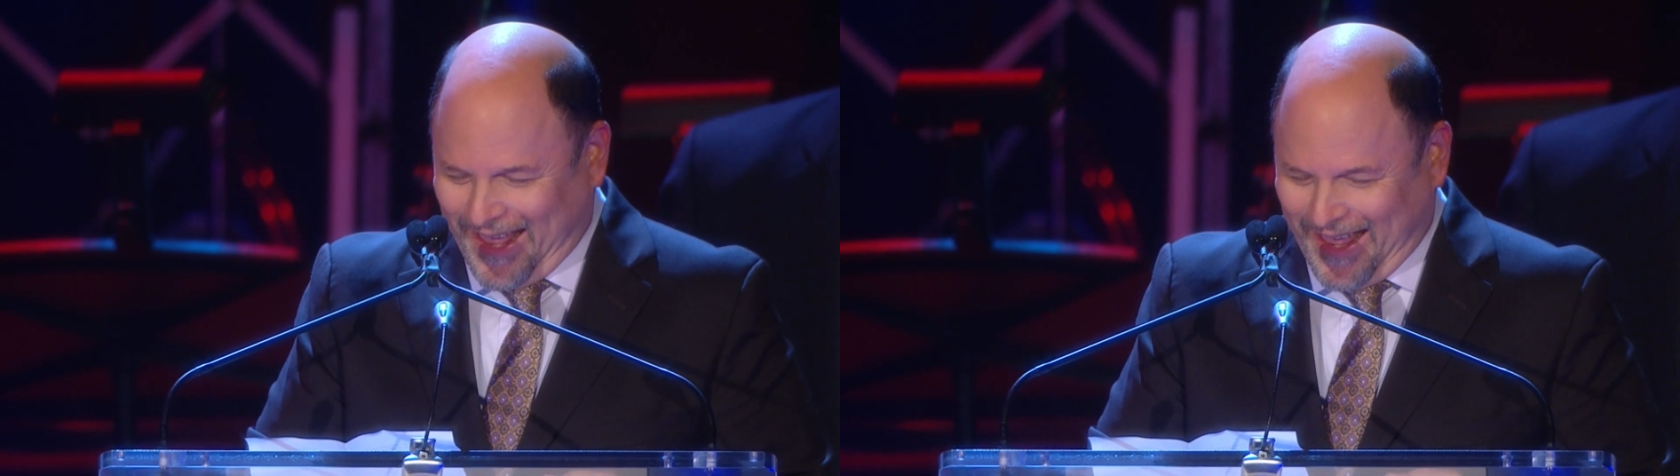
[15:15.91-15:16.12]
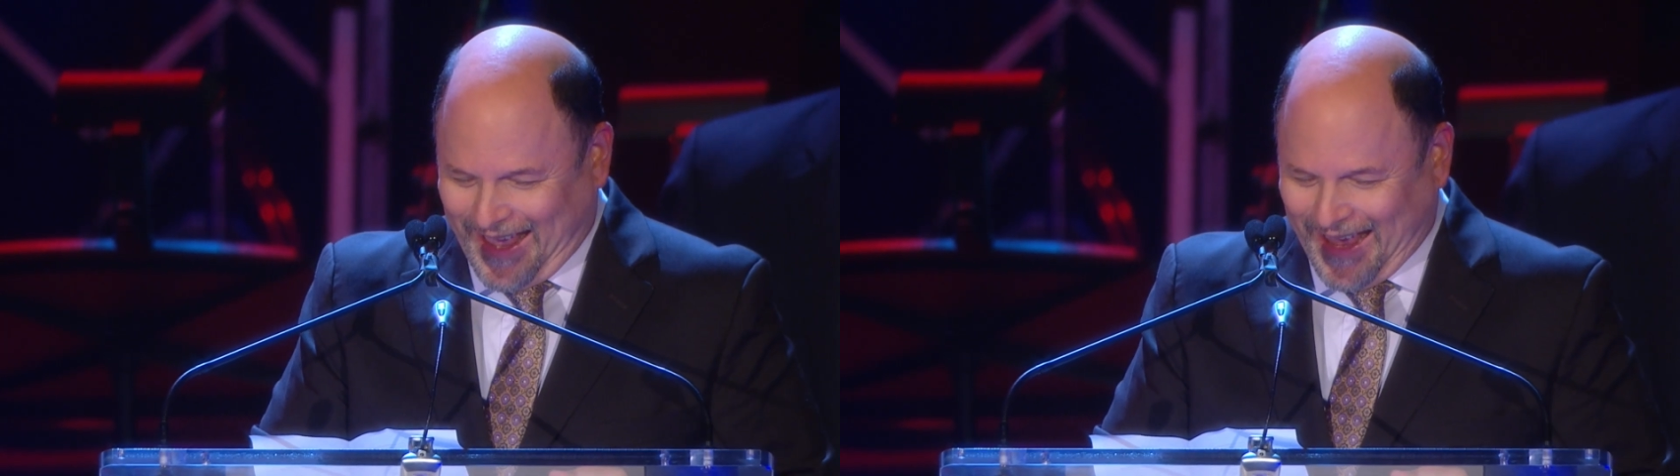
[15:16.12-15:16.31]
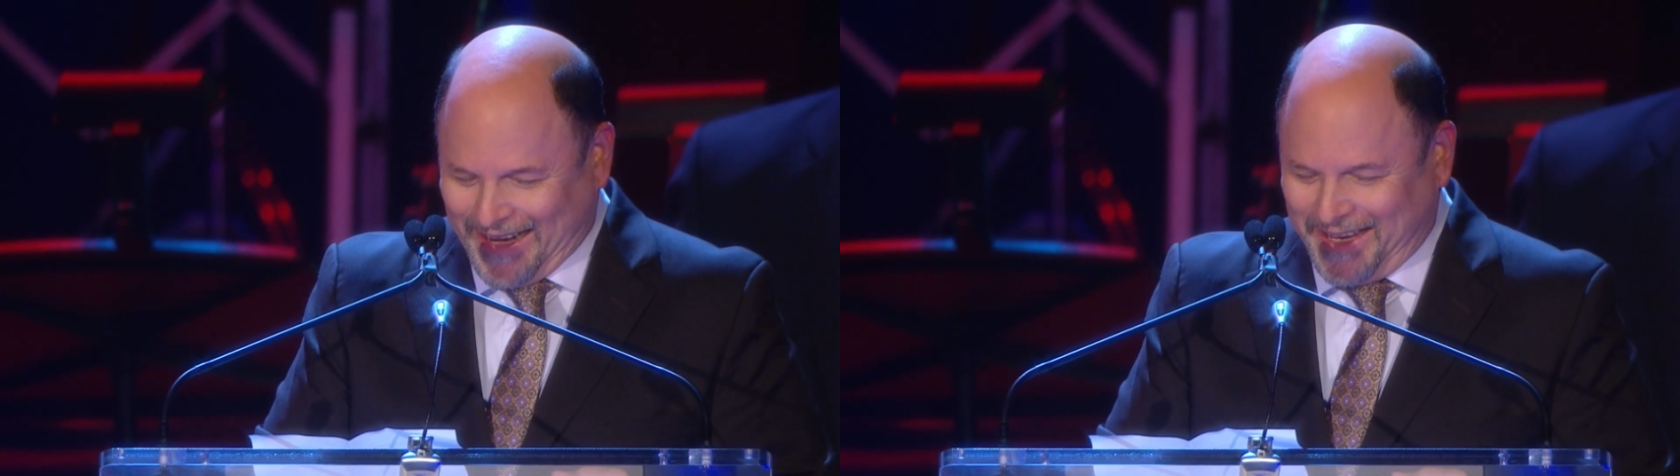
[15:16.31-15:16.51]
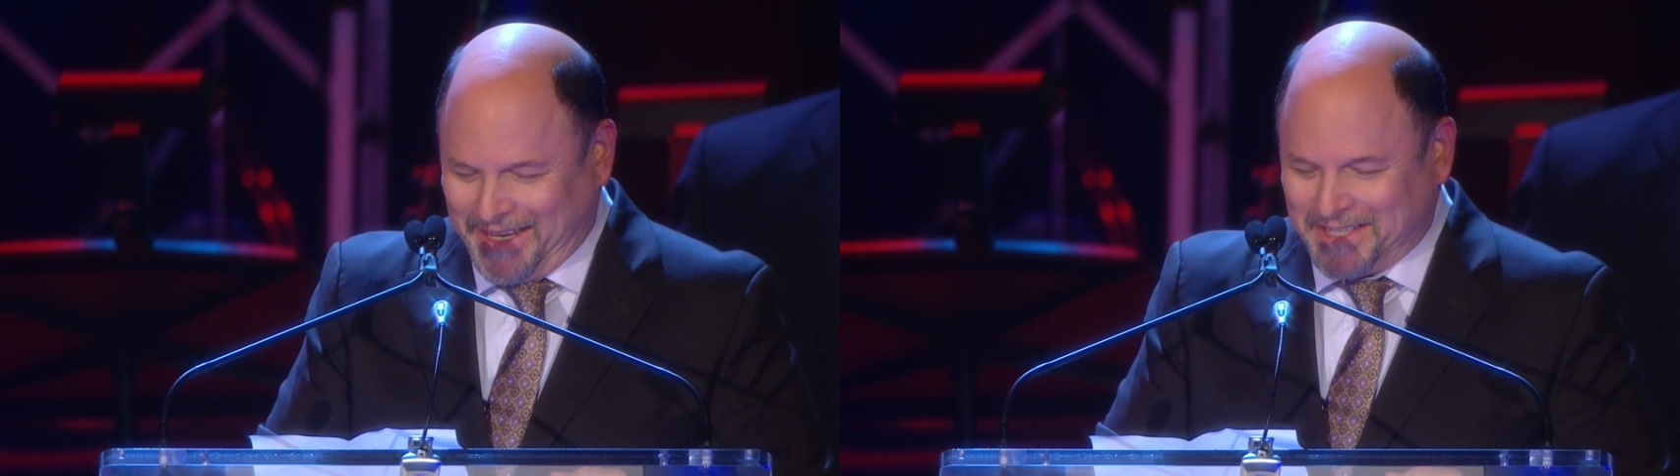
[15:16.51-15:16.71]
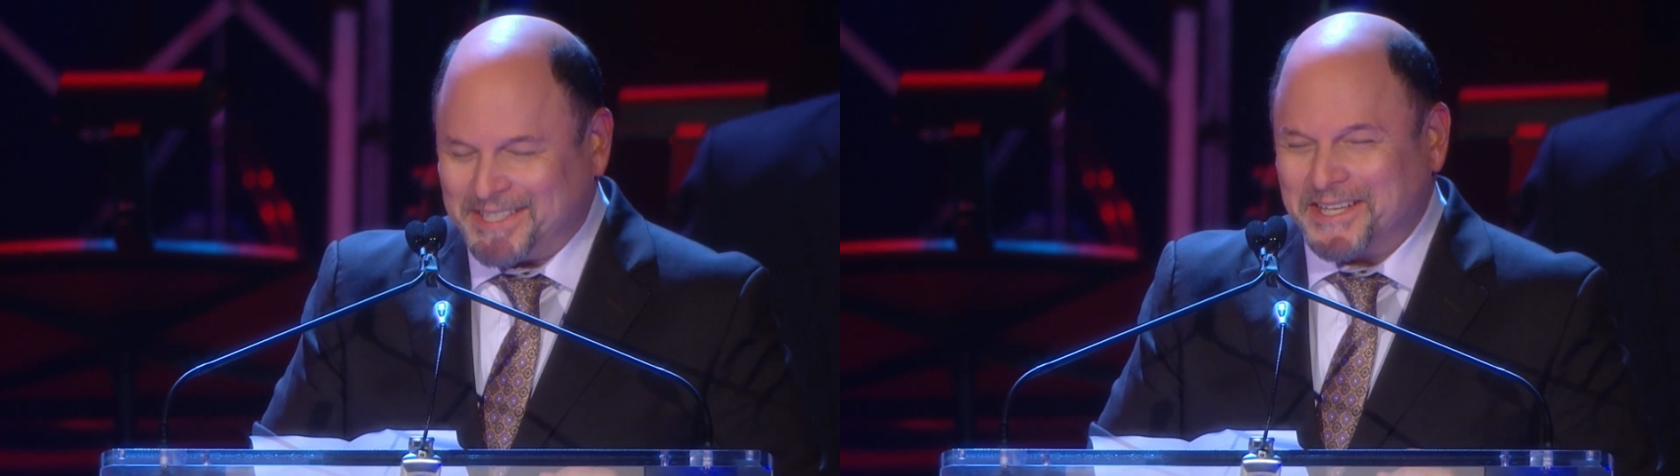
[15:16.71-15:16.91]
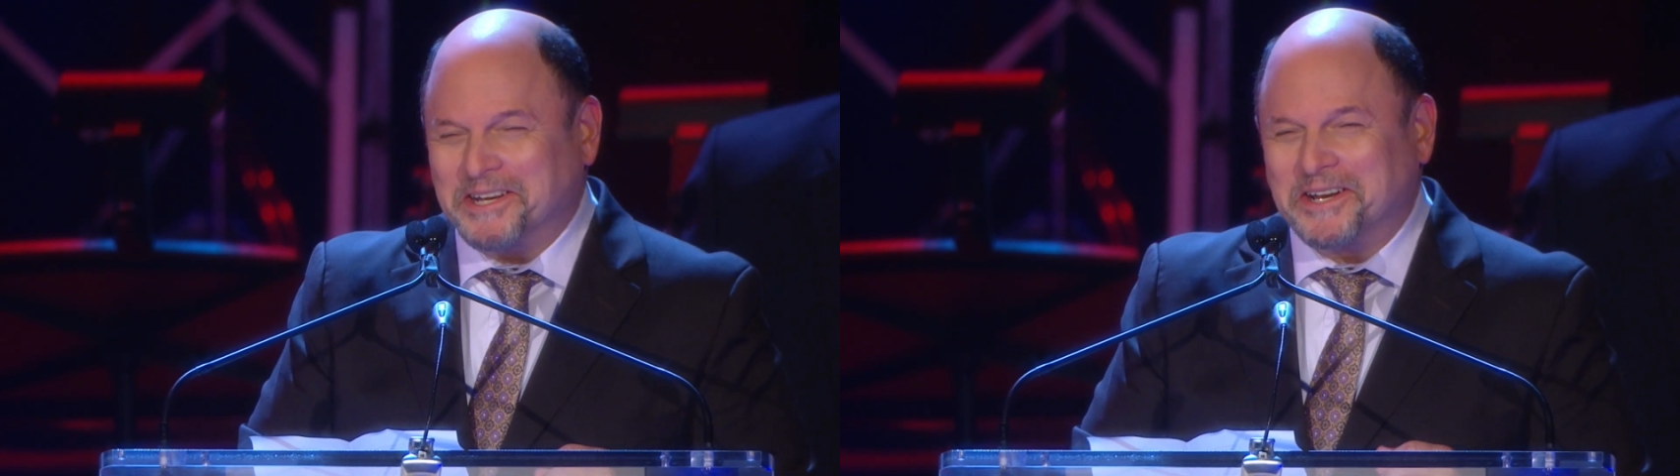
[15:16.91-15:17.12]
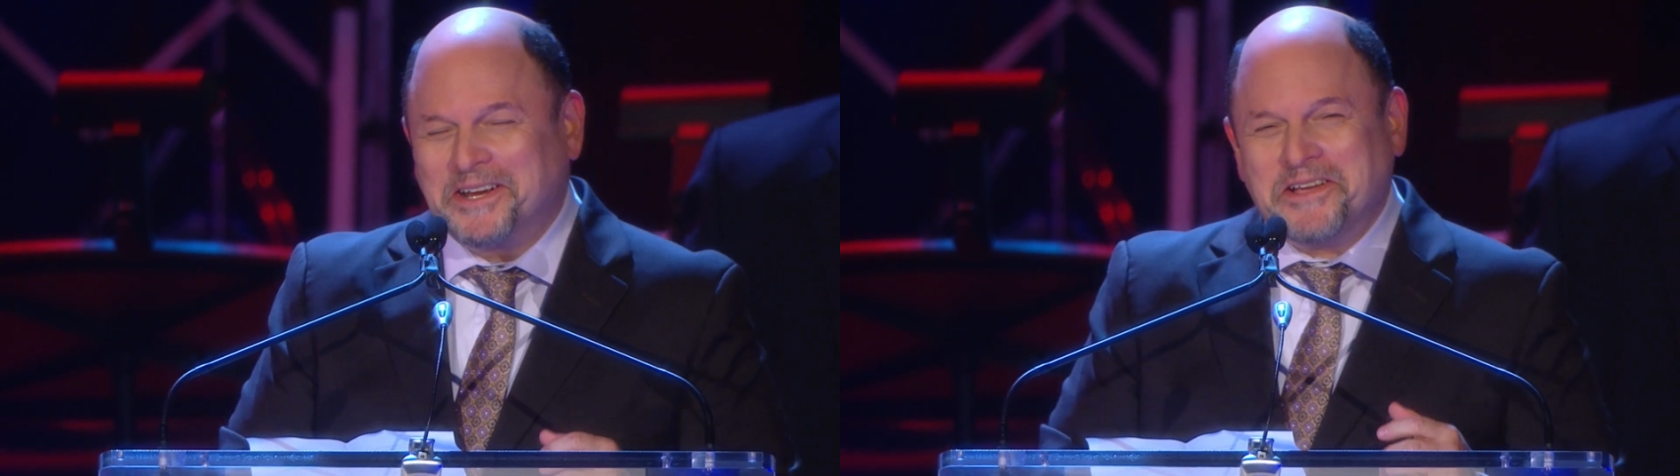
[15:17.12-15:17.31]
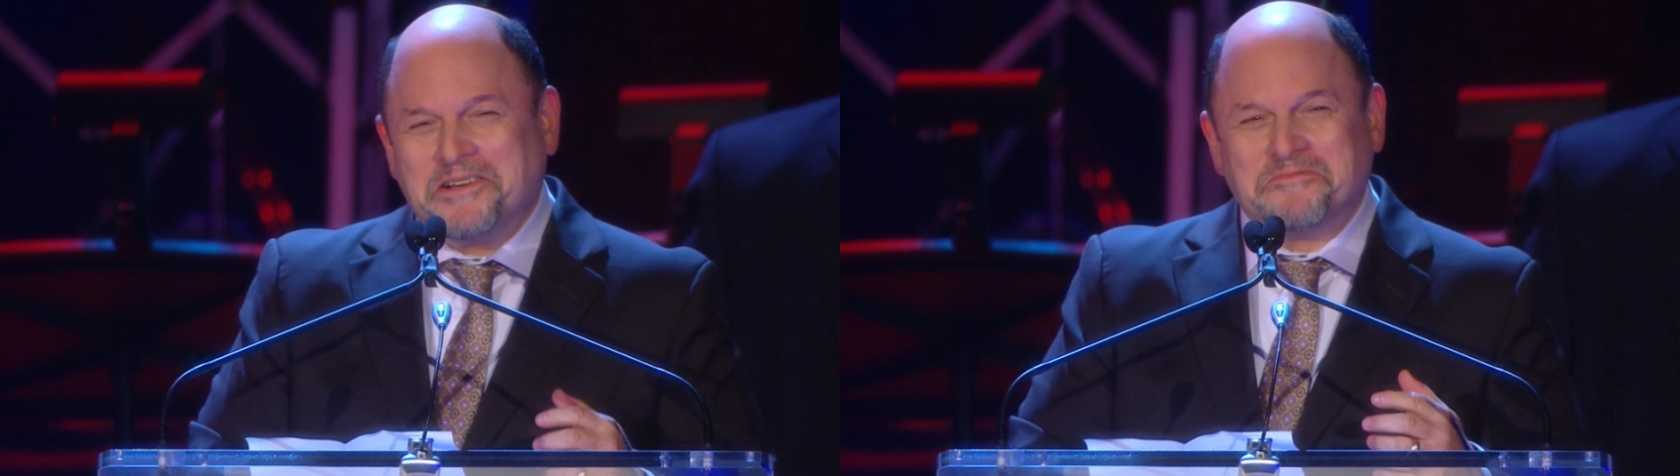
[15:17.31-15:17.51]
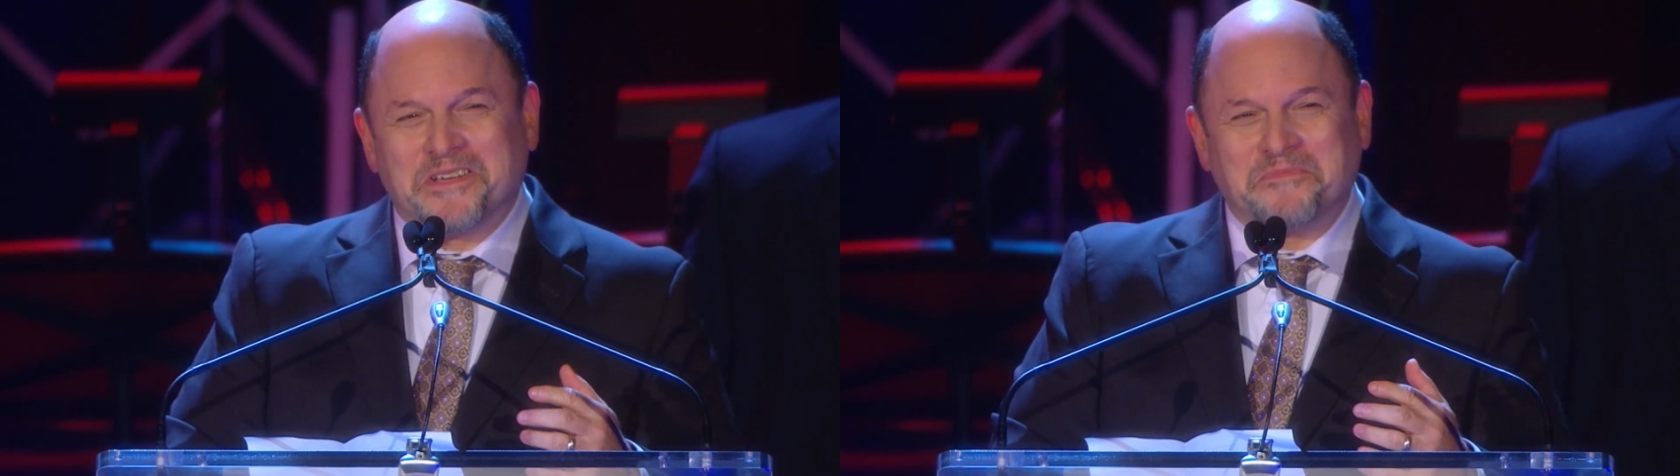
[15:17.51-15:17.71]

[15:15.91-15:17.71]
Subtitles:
And he is here with